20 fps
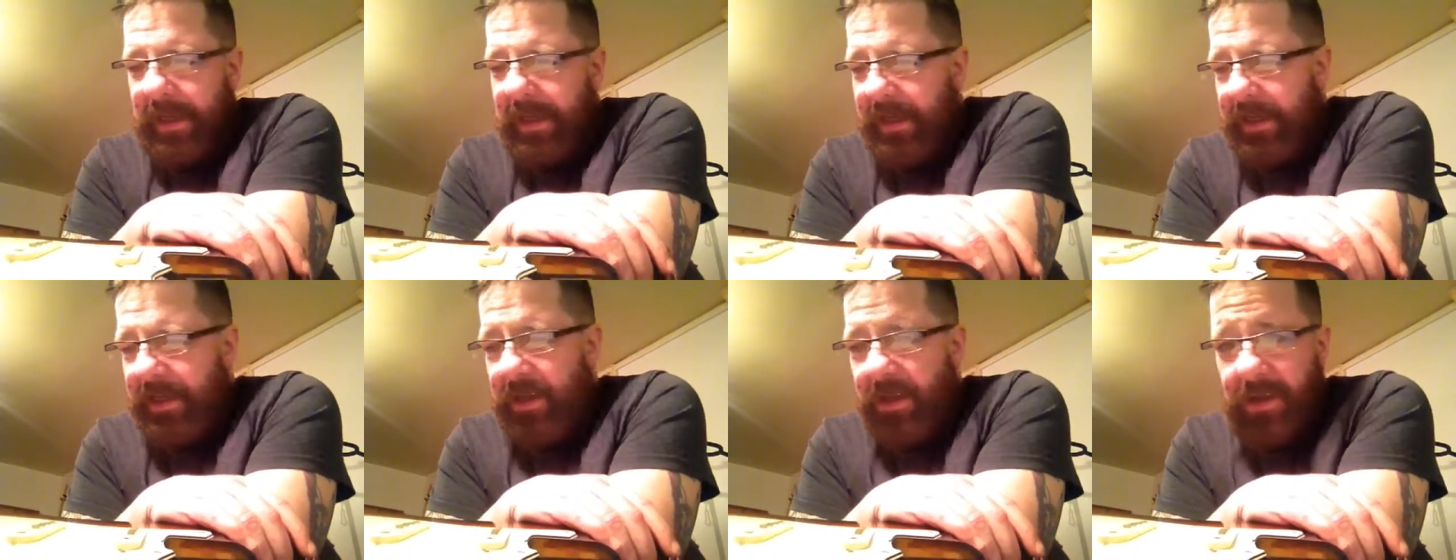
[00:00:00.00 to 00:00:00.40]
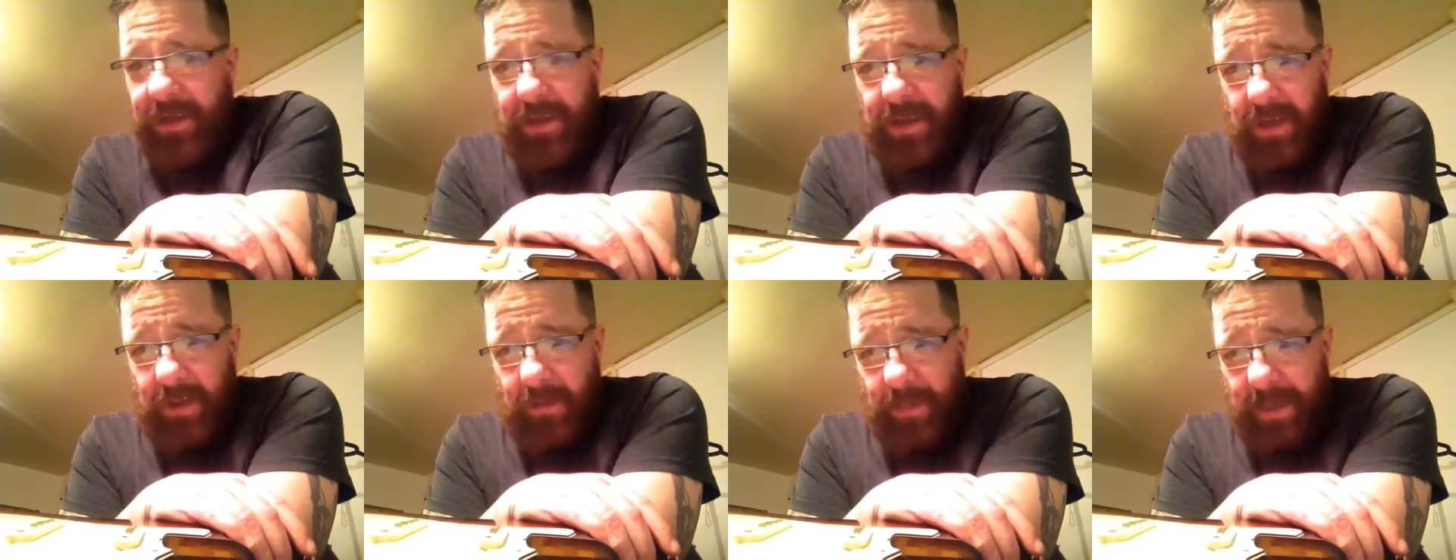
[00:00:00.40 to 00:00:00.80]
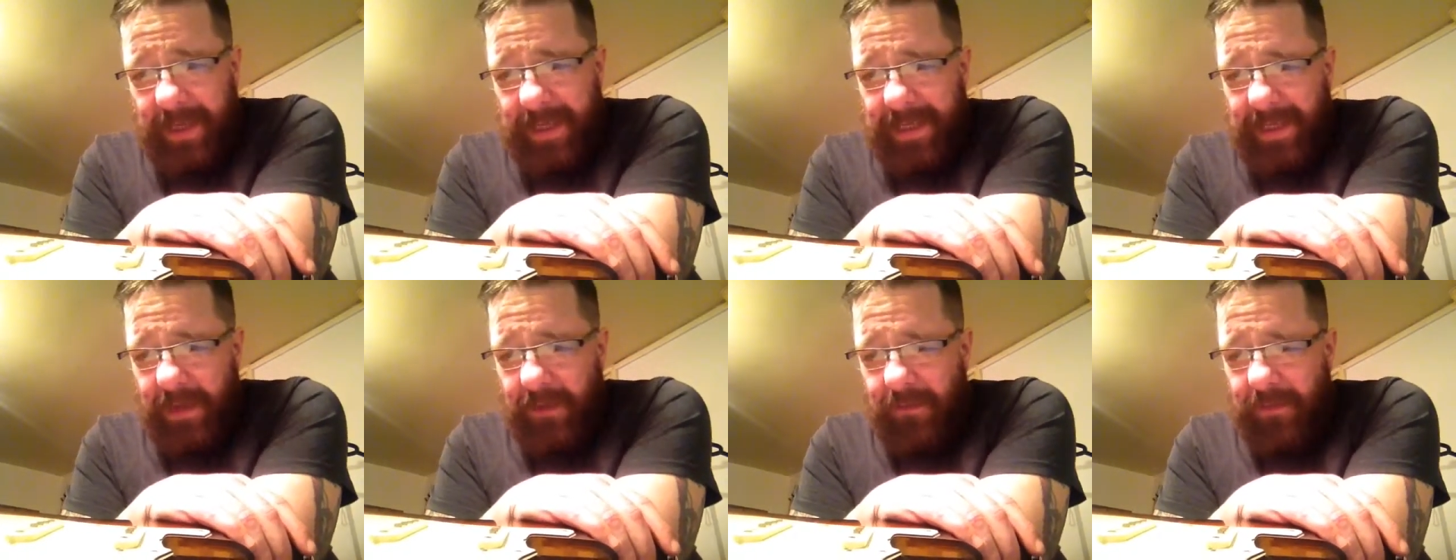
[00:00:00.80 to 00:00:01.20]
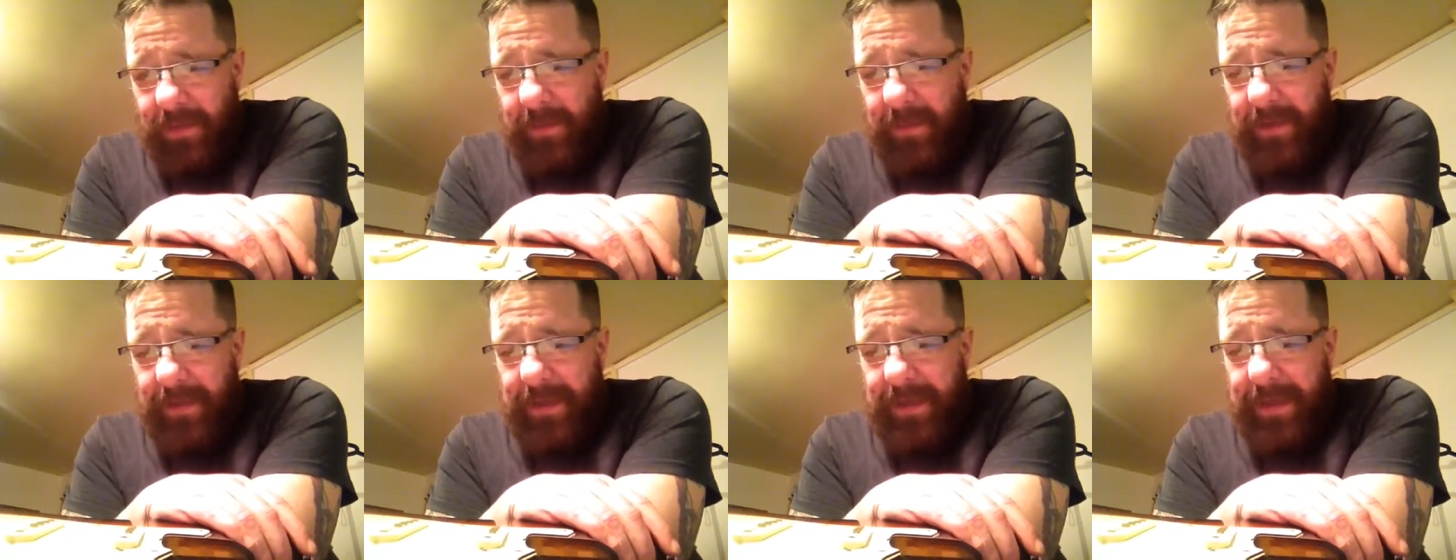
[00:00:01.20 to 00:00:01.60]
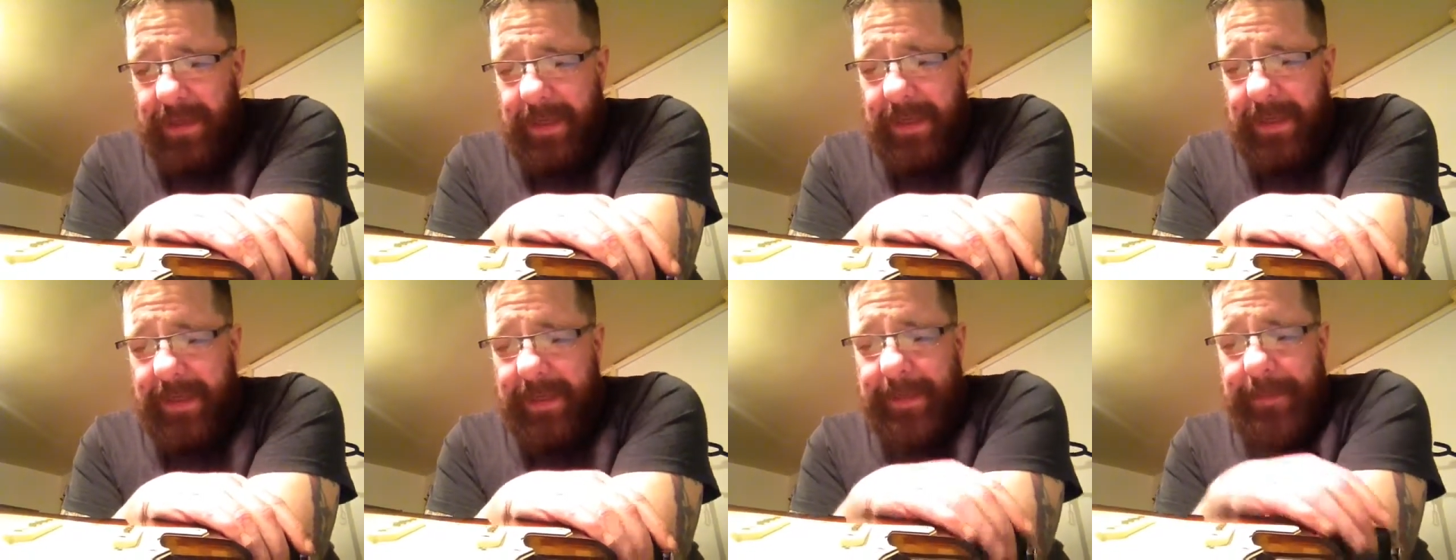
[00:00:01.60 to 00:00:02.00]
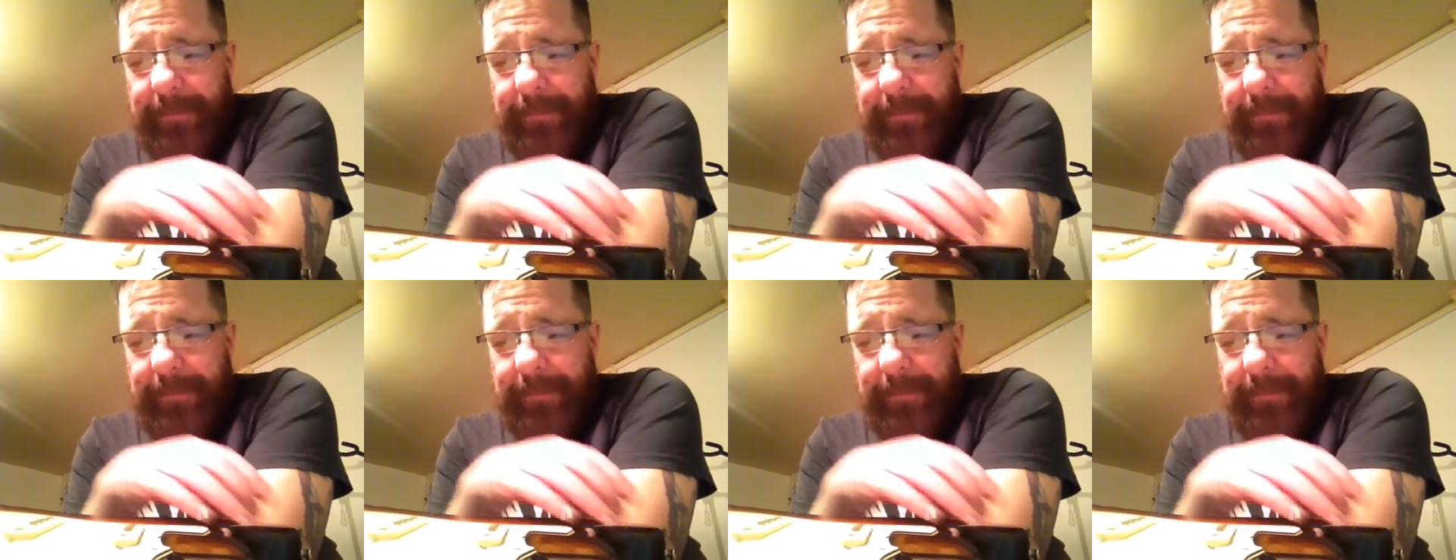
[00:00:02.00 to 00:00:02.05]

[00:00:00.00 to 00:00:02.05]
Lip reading: It's got a two-piece holder body,